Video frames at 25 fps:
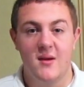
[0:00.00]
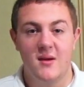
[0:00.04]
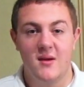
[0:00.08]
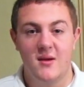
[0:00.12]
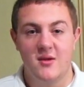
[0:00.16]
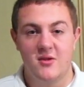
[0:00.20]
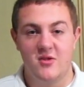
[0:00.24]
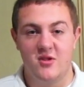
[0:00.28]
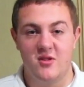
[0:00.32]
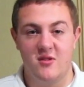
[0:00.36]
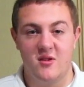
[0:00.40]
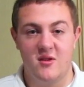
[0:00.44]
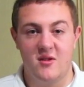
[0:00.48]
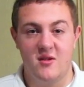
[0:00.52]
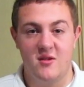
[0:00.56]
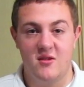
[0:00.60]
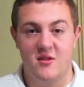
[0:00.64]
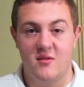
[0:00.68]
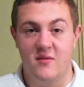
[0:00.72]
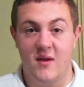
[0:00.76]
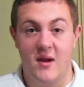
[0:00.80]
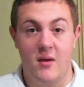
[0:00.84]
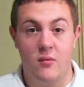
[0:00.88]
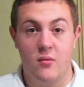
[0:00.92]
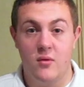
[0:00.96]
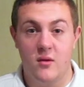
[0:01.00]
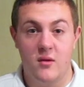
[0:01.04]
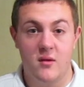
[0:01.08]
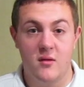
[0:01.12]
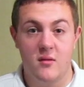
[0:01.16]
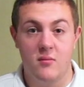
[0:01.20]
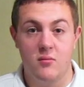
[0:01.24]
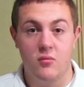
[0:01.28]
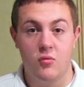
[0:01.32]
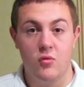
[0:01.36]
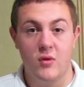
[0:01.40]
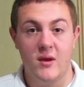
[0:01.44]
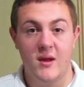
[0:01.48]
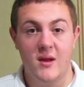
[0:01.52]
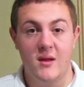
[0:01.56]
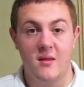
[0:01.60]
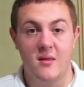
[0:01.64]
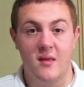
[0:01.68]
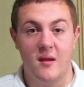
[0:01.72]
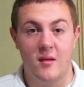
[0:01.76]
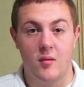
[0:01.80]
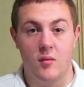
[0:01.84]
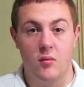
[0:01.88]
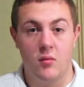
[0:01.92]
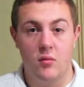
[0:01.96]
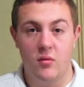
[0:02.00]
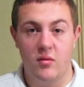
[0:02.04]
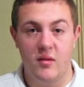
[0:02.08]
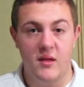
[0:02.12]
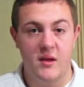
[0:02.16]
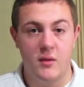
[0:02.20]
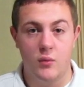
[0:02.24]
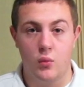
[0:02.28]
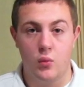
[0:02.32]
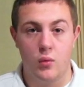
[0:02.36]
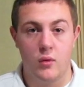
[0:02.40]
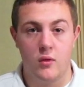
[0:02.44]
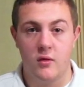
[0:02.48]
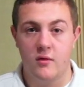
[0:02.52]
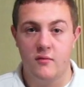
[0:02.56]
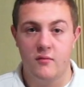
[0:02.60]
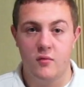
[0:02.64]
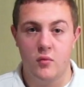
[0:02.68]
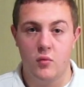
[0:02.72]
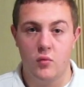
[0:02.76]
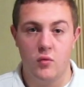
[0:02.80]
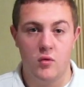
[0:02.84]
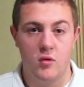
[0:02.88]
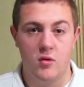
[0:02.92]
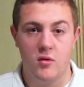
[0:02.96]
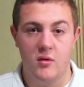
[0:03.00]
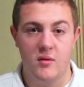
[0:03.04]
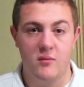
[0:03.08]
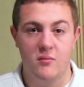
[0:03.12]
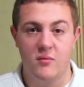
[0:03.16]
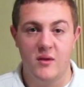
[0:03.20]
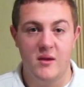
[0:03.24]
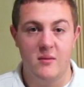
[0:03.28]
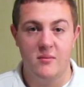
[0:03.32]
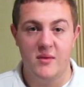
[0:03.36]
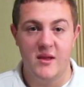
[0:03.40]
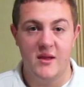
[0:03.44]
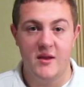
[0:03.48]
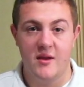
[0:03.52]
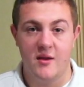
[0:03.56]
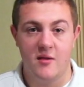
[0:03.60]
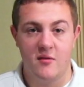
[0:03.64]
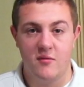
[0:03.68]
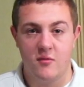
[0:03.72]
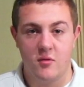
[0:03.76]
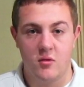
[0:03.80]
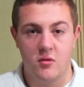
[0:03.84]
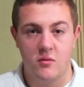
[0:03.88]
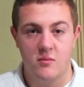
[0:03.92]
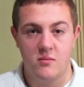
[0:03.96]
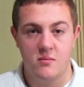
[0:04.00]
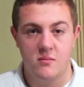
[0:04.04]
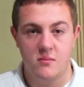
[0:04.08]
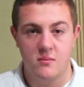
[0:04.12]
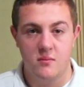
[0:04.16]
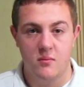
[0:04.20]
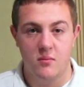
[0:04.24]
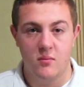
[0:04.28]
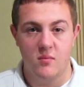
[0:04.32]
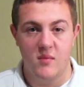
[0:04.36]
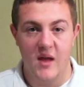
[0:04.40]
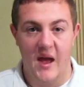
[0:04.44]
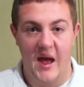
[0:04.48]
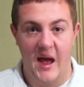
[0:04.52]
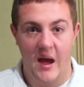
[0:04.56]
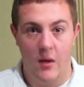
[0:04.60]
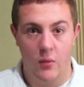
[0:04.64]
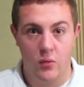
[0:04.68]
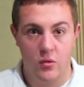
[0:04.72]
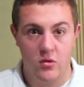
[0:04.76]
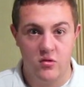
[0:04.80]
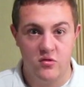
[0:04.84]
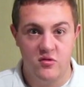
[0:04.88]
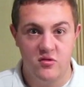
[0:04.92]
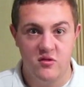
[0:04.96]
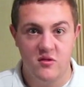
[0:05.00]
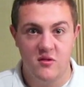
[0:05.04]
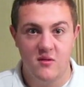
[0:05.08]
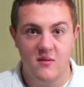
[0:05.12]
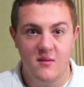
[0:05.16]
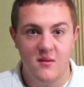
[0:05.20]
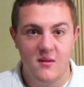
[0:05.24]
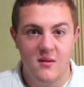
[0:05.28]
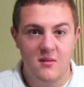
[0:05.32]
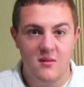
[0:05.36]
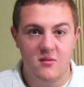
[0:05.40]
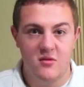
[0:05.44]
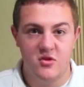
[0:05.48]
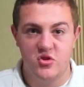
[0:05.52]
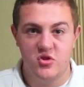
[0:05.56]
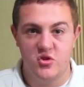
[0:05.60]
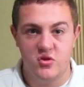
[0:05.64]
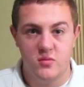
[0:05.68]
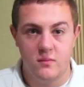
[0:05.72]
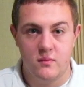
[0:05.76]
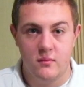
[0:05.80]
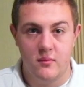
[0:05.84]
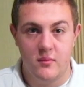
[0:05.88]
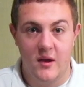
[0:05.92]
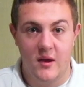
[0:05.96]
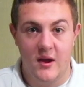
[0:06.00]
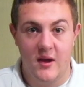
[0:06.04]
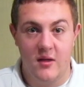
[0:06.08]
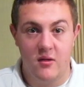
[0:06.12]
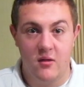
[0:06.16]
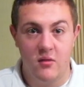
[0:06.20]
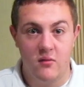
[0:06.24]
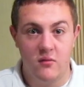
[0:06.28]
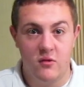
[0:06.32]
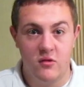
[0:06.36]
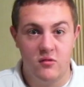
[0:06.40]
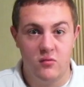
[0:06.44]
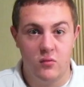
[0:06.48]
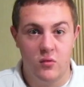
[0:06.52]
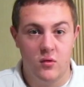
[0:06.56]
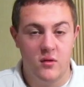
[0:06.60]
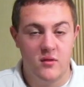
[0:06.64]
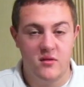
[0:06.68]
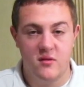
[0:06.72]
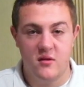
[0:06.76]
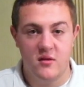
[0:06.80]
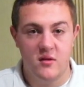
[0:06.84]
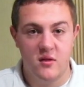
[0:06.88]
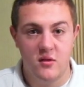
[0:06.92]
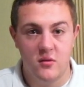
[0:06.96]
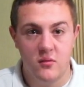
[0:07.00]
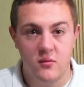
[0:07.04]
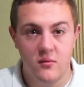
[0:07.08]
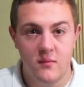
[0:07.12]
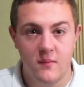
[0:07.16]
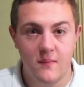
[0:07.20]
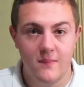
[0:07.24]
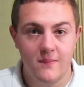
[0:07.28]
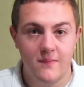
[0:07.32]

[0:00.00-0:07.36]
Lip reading: Just because if I were to read that whole thing word for word, we'd be here for hours, which neither of us want to do.